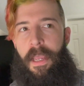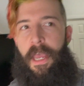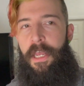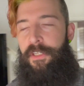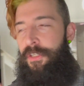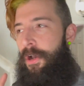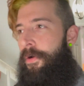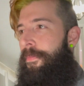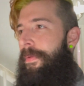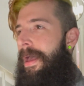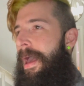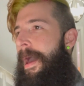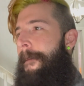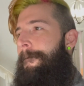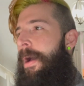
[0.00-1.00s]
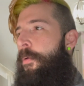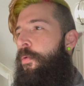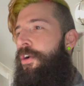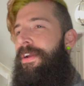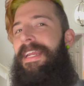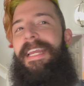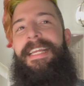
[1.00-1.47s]
so my
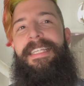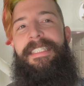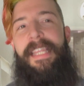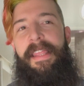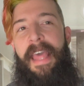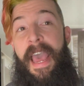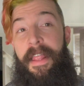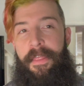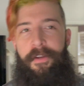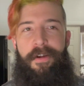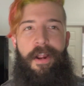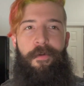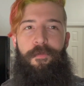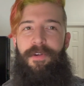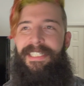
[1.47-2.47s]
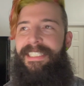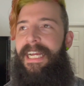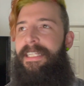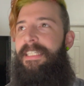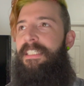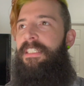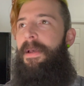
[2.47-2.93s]
worry is that they're gonna
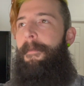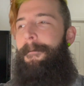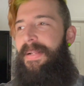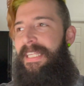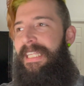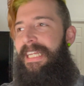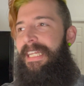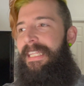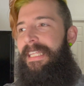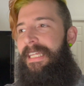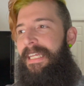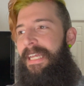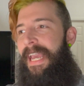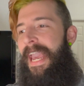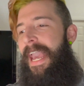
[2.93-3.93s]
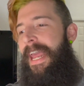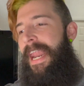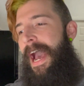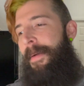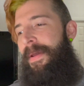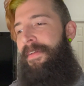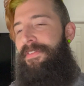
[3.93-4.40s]
reject this completely and I'm
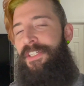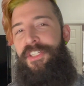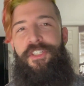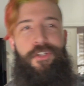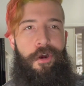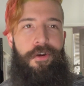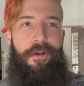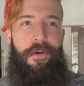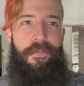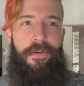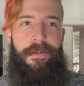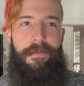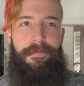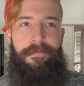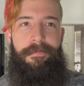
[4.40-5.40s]
gonna have to start over.